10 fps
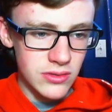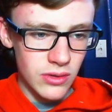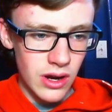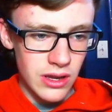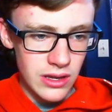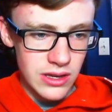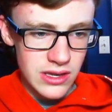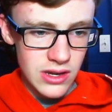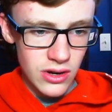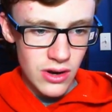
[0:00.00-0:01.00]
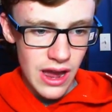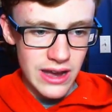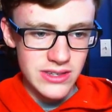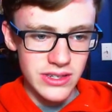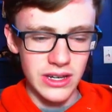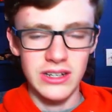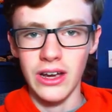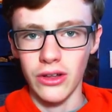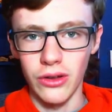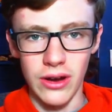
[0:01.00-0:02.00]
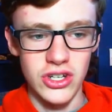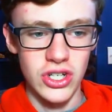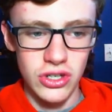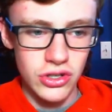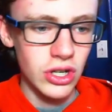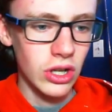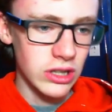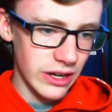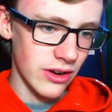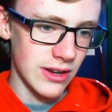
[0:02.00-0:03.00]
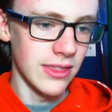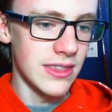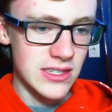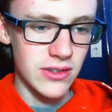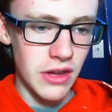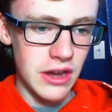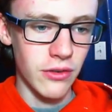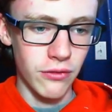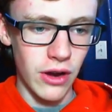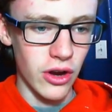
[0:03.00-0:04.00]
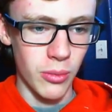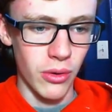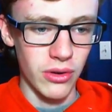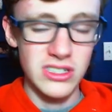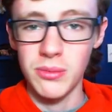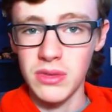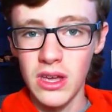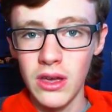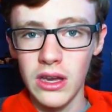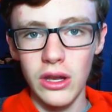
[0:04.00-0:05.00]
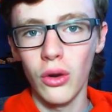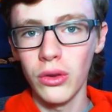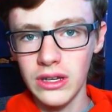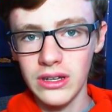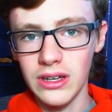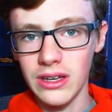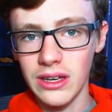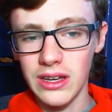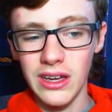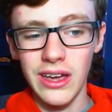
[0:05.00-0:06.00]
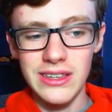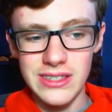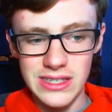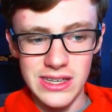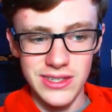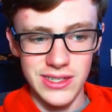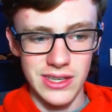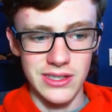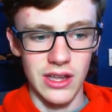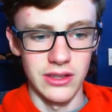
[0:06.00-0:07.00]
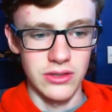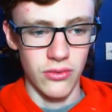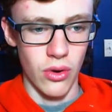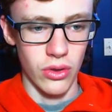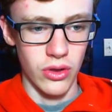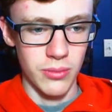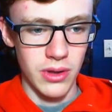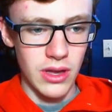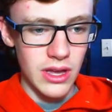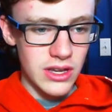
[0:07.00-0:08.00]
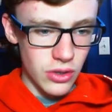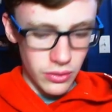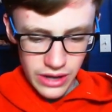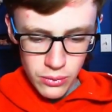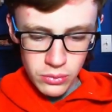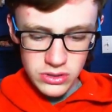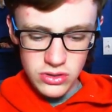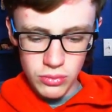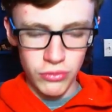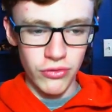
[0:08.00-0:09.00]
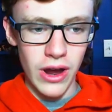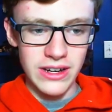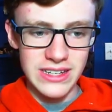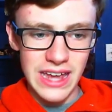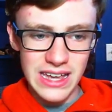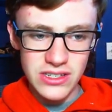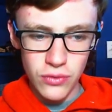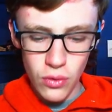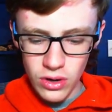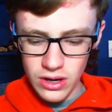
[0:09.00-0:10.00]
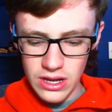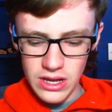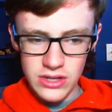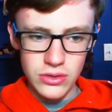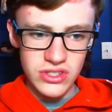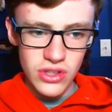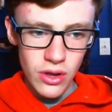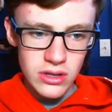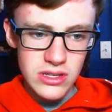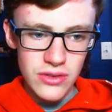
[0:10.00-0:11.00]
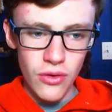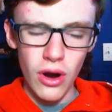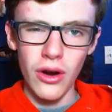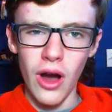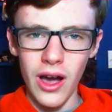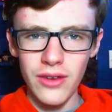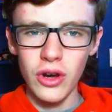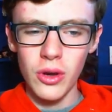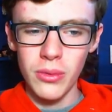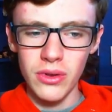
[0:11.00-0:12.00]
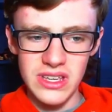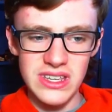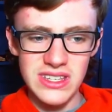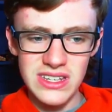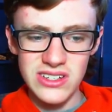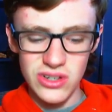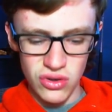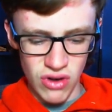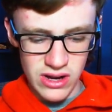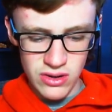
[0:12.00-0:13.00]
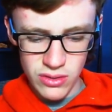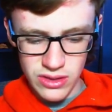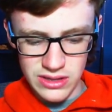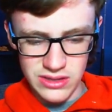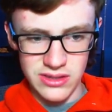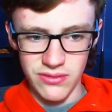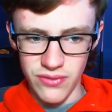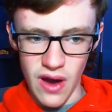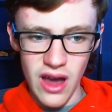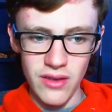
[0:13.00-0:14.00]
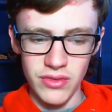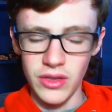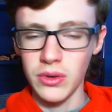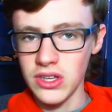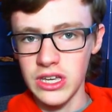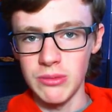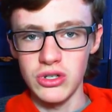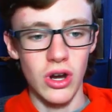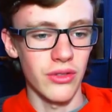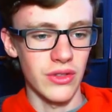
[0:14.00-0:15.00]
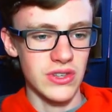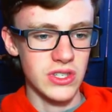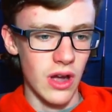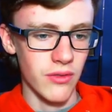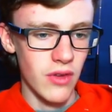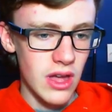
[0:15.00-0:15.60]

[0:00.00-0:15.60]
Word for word: right here as like a declaration. You're declaring this into a variable, except it only exists inside this for loop. So now we want to provide a test for it. So as long as if our I variable isn't greater than 5, then we can keep drawing this stuff.